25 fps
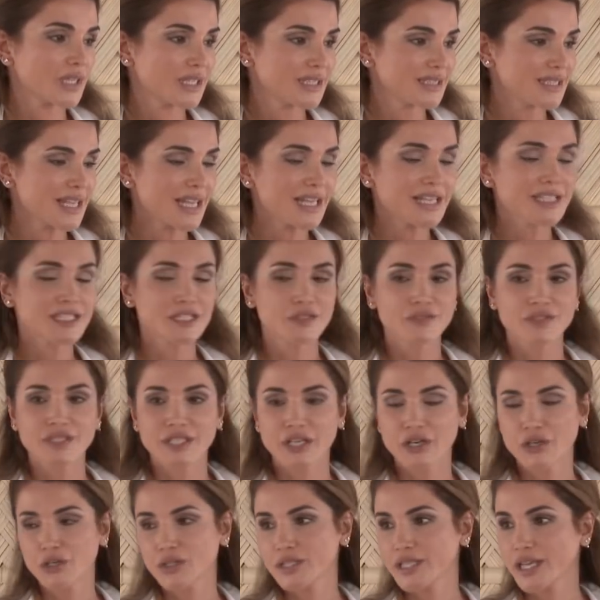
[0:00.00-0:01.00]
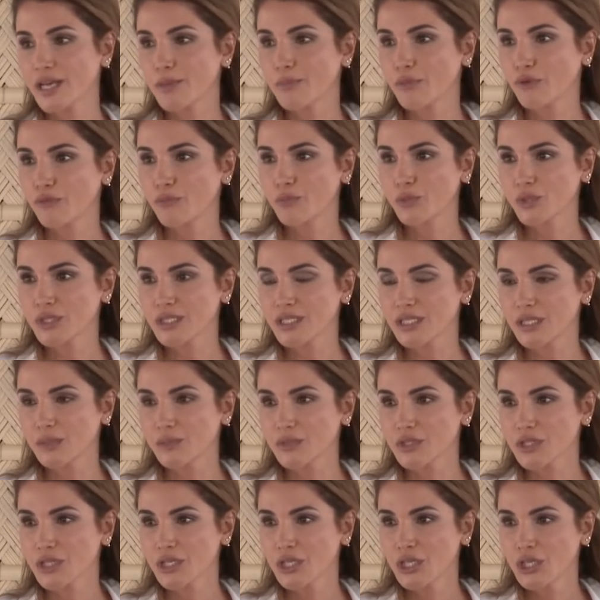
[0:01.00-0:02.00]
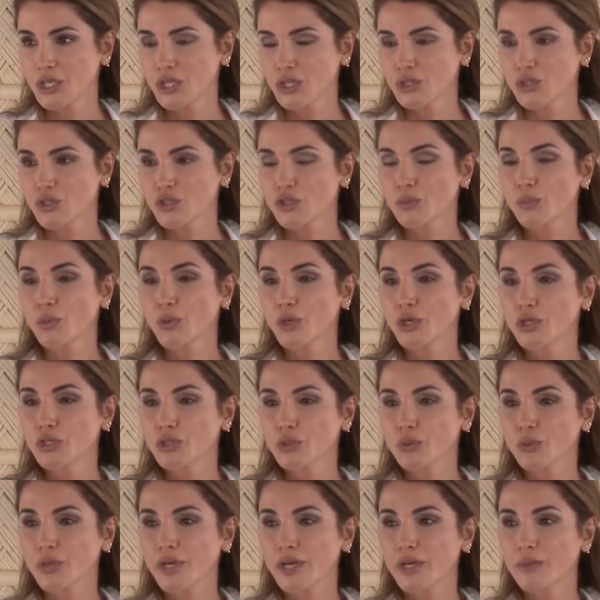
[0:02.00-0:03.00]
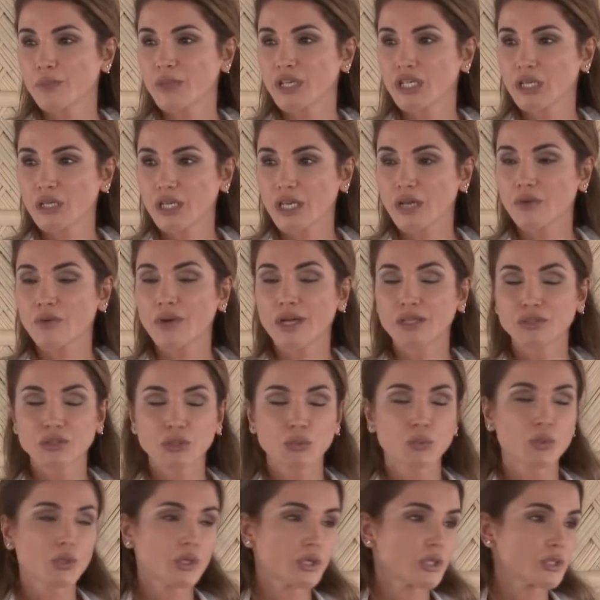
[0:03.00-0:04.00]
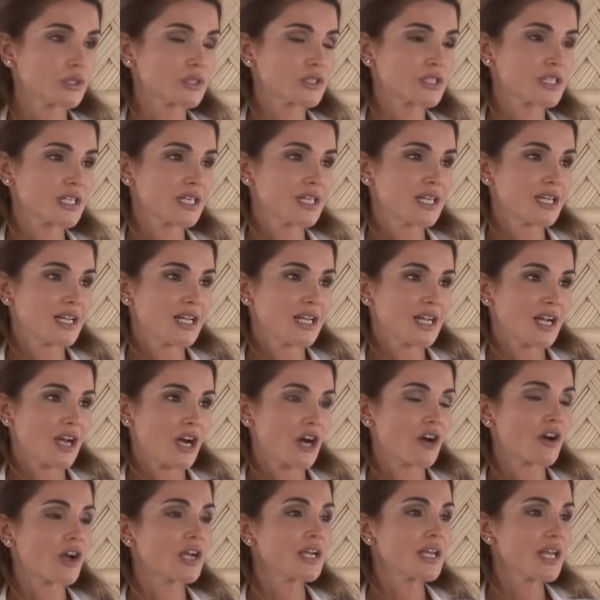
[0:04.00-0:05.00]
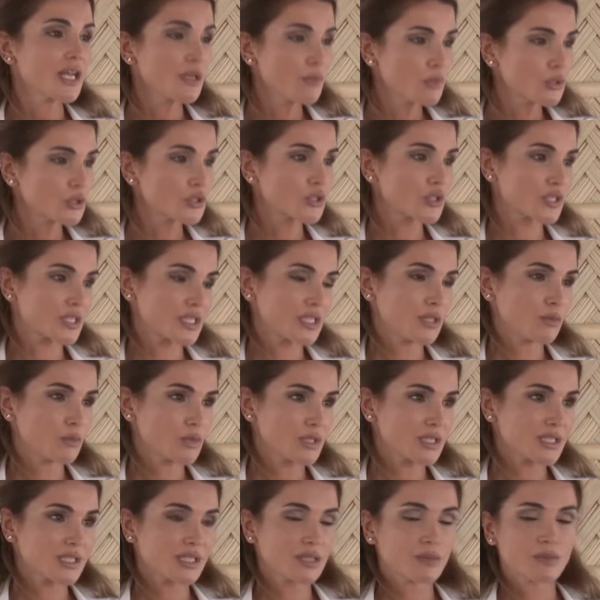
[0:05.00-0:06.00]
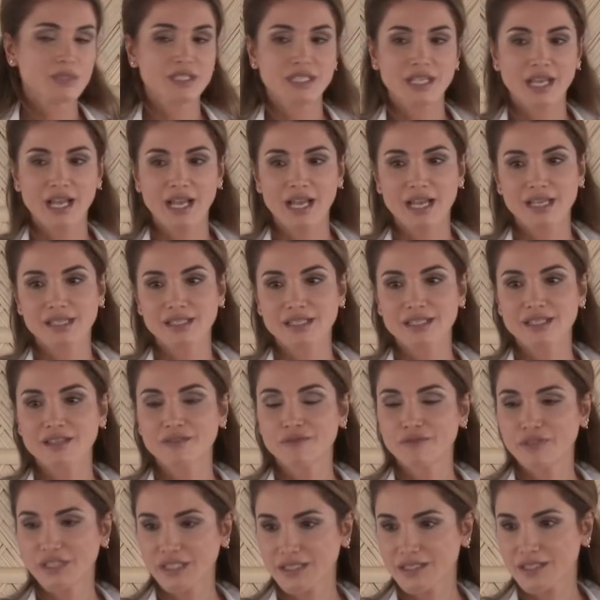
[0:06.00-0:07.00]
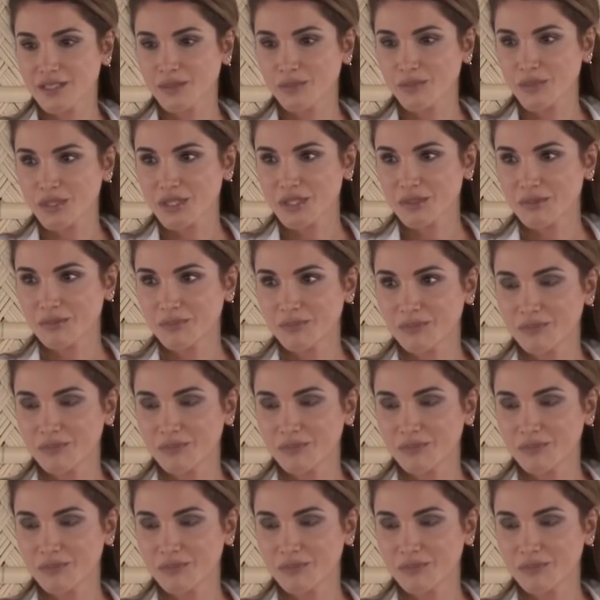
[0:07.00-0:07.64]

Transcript: negative stereotype of Muslims, to the point where many around the world are unable to see Muslims as victims.